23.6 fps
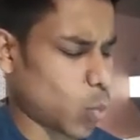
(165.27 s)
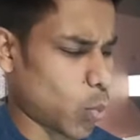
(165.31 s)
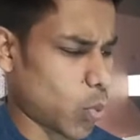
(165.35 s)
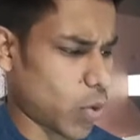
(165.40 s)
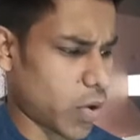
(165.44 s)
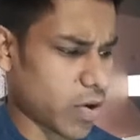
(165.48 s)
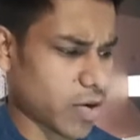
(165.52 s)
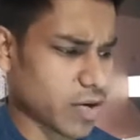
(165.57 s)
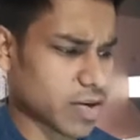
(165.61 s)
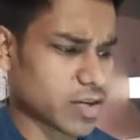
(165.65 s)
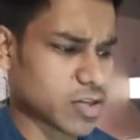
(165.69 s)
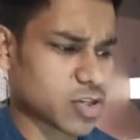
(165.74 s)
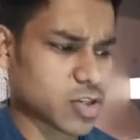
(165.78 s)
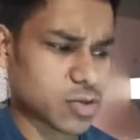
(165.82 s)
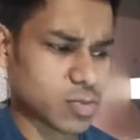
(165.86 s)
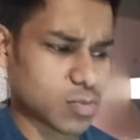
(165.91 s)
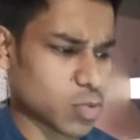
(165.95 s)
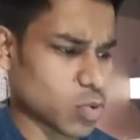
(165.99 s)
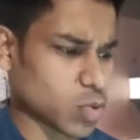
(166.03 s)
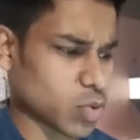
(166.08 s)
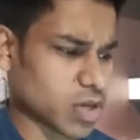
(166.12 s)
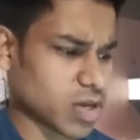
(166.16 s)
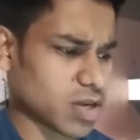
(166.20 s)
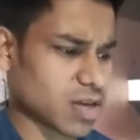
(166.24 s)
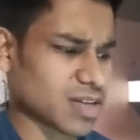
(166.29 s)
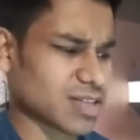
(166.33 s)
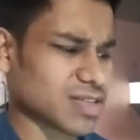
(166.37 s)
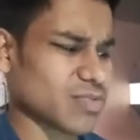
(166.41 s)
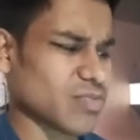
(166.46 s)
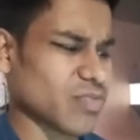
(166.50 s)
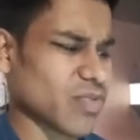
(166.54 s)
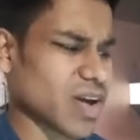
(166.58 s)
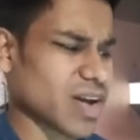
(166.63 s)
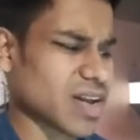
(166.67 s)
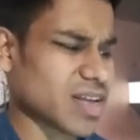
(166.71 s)
very smoothing
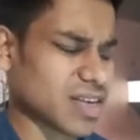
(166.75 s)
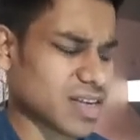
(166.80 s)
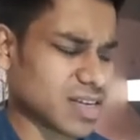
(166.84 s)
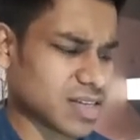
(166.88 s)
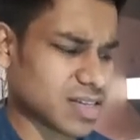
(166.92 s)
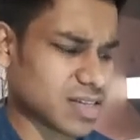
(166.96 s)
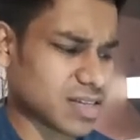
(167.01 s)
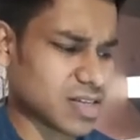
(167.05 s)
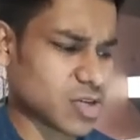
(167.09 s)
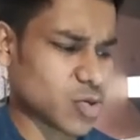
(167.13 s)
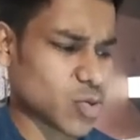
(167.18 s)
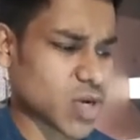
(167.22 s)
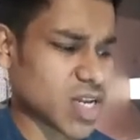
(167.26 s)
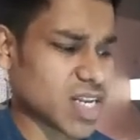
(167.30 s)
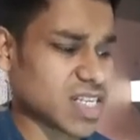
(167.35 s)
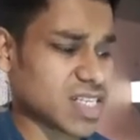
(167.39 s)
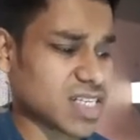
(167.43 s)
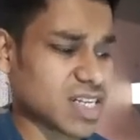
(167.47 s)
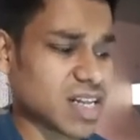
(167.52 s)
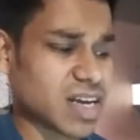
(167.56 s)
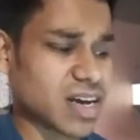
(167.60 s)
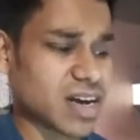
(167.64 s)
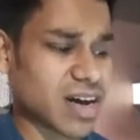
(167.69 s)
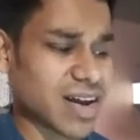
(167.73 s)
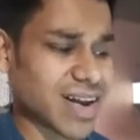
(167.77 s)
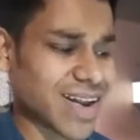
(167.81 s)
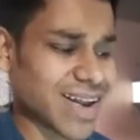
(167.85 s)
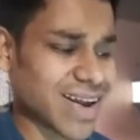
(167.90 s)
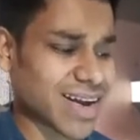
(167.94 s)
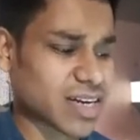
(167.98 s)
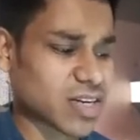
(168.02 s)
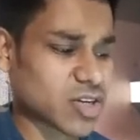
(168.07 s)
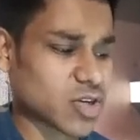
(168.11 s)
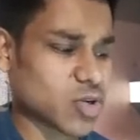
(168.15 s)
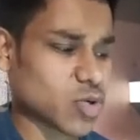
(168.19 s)
it's very easy you can easily
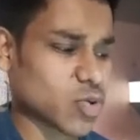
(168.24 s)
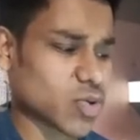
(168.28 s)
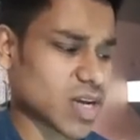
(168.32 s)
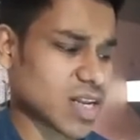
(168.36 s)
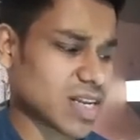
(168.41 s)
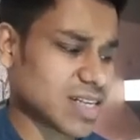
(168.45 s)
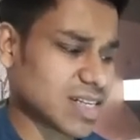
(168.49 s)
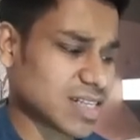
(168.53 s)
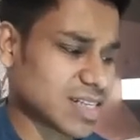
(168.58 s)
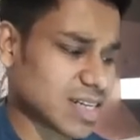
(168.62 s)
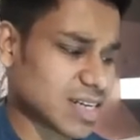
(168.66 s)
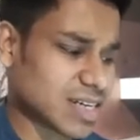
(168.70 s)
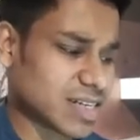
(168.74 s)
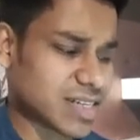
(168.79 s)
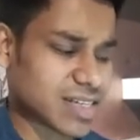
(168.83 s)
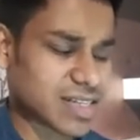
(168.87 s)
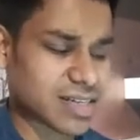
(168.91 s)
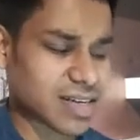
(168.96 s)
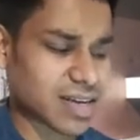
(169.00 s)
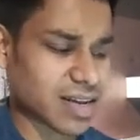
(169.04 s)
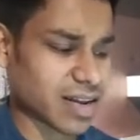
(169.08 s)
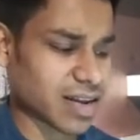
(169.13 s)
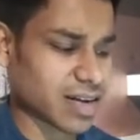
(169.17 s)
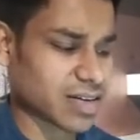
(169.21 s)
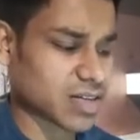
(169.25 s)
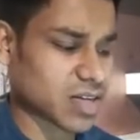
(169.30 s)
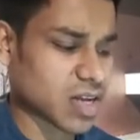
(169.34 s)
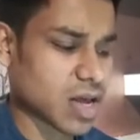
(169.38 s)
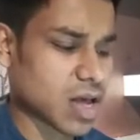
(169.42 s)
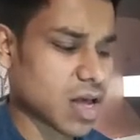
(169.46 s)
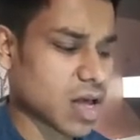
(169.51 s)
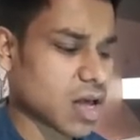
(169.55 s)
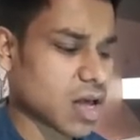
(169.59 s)
connect you can easily disconnect